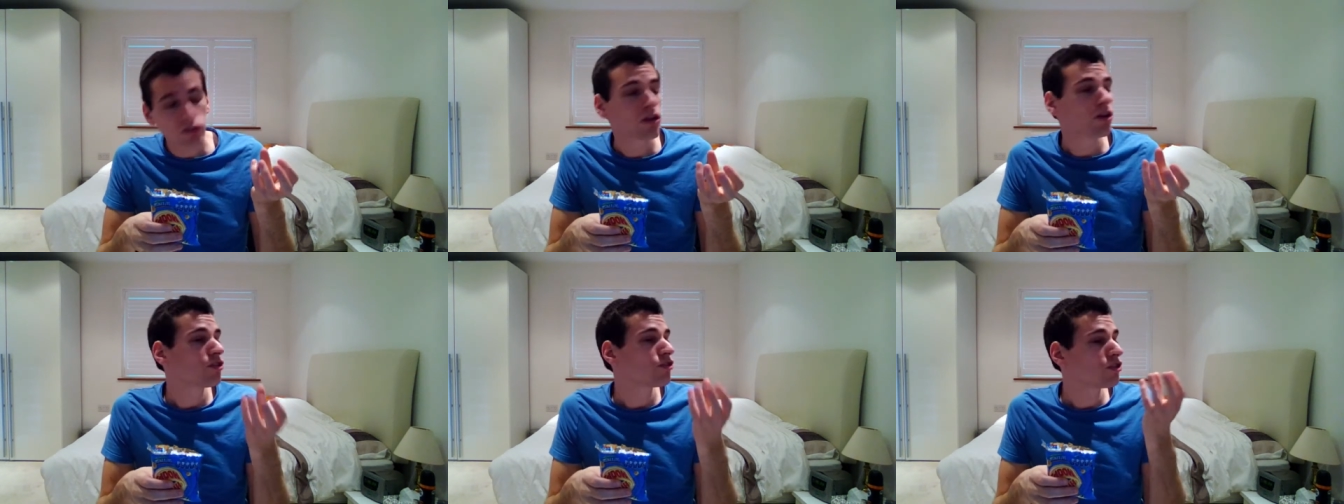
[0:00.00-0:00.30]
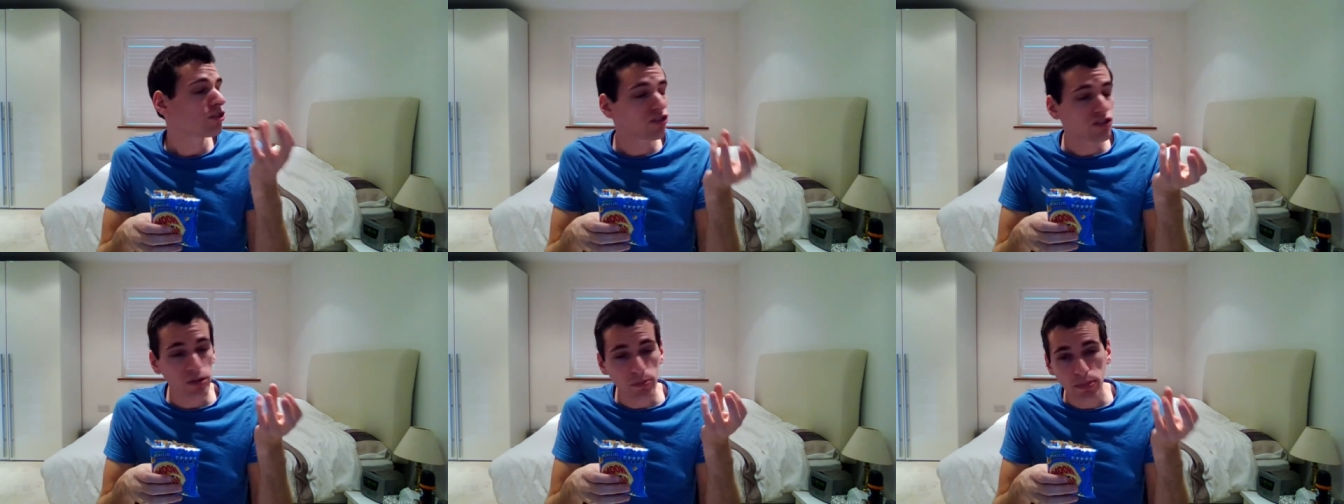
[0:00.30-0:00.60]
just
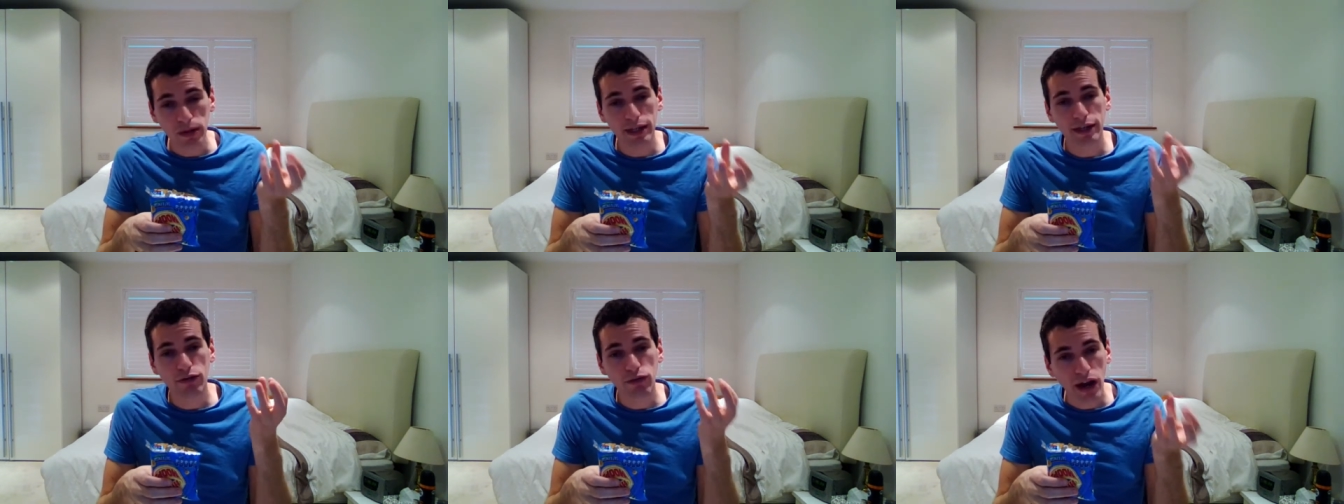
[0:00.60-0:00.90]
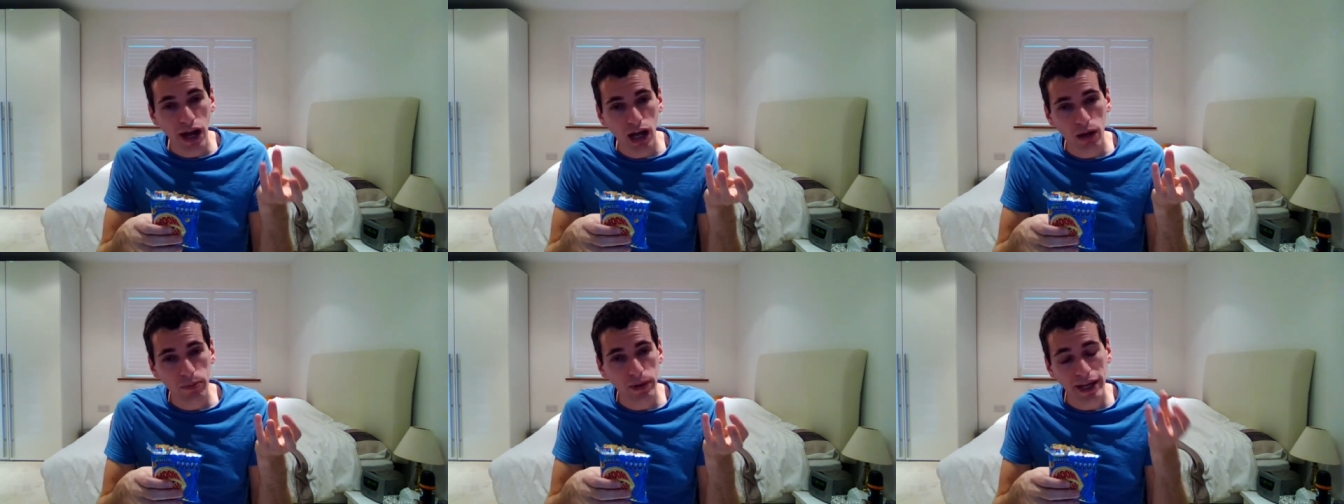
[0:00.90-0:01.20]
simply
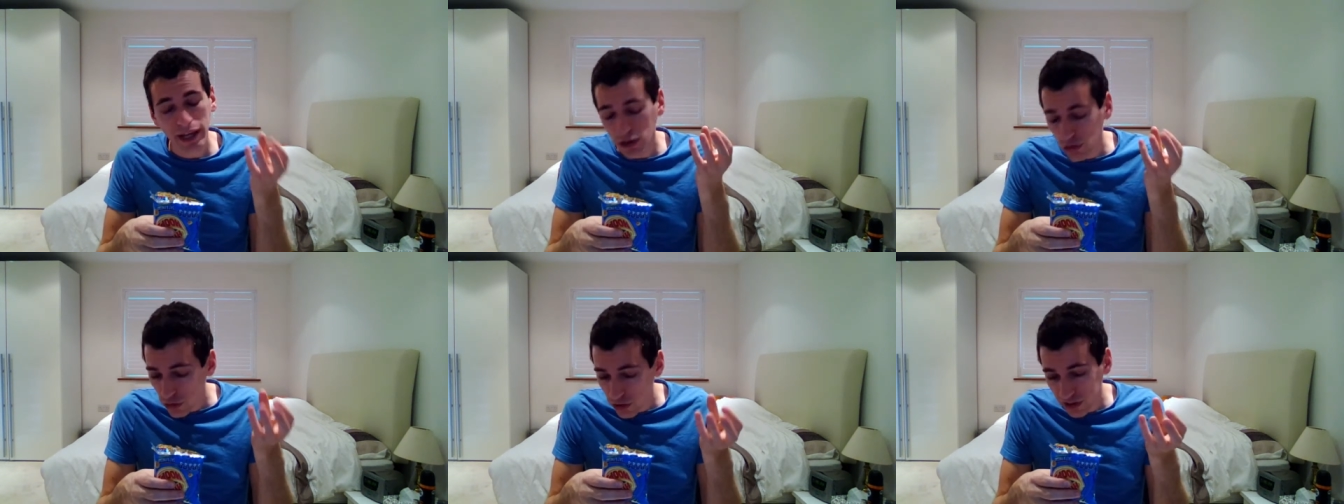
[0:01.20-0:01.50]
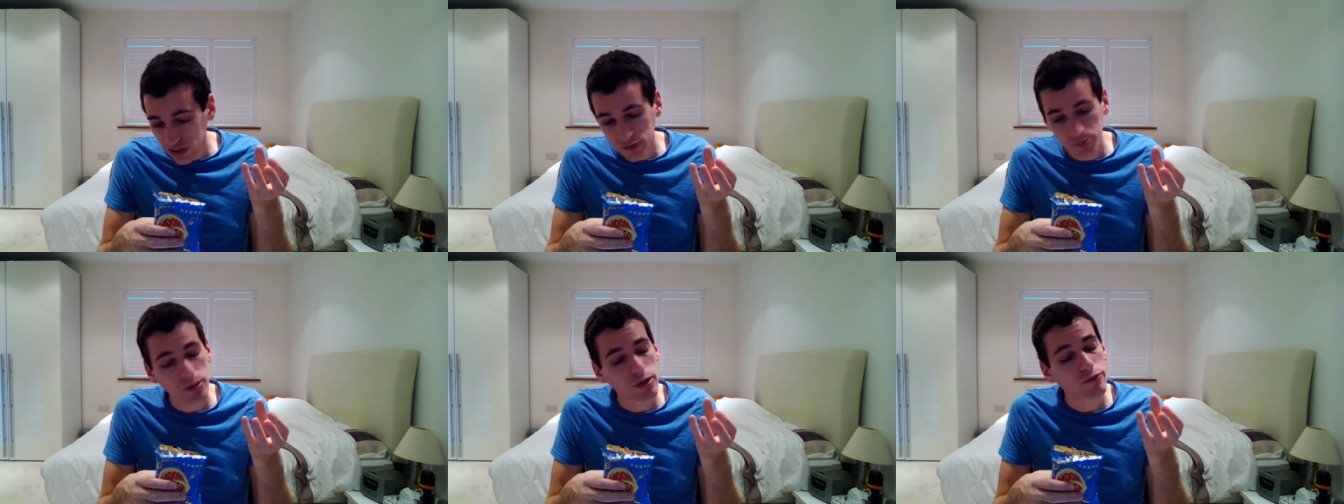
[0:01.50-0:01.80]
grab a
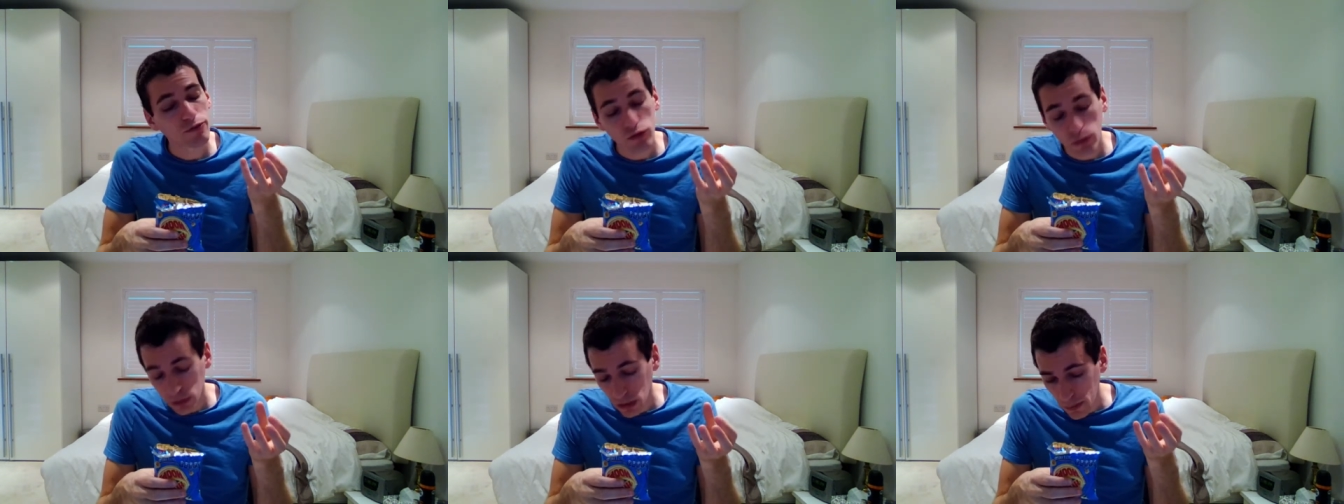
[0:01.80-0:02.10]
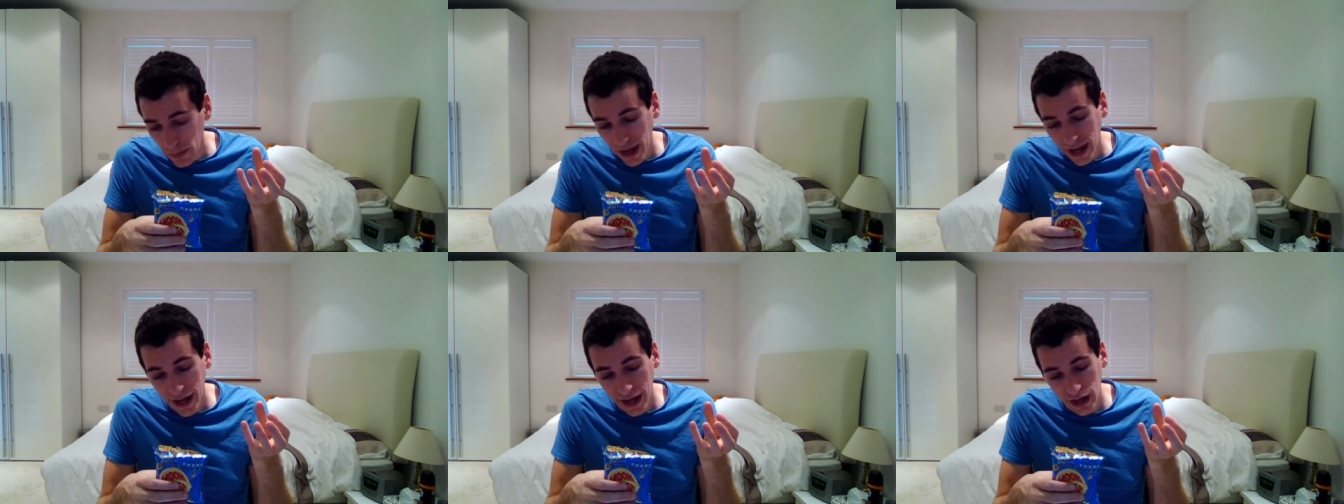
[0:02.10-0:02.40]
crisp from the
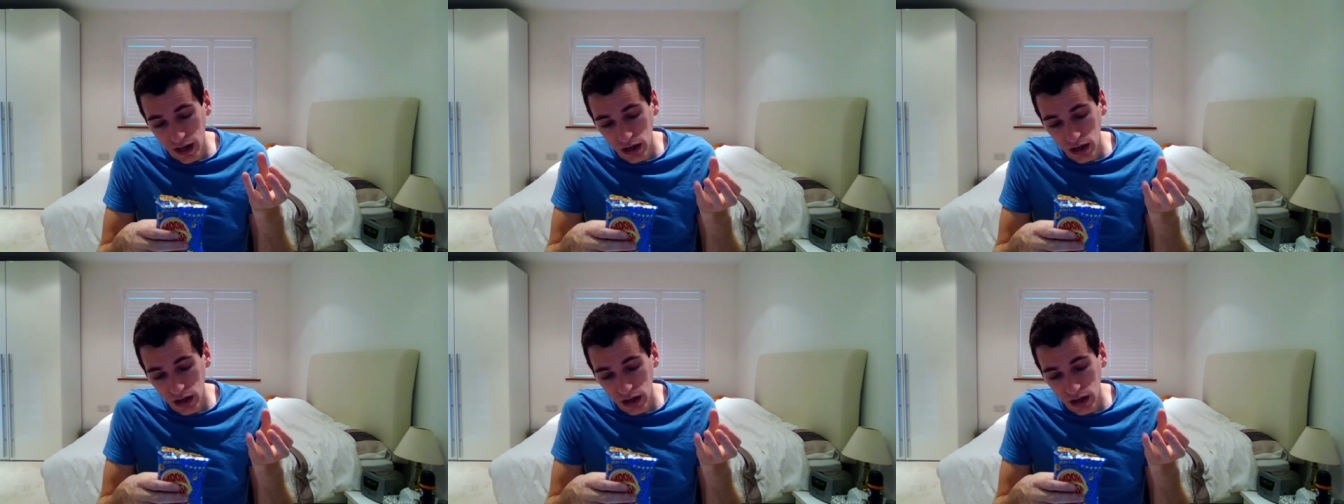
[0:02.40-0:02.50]
bag.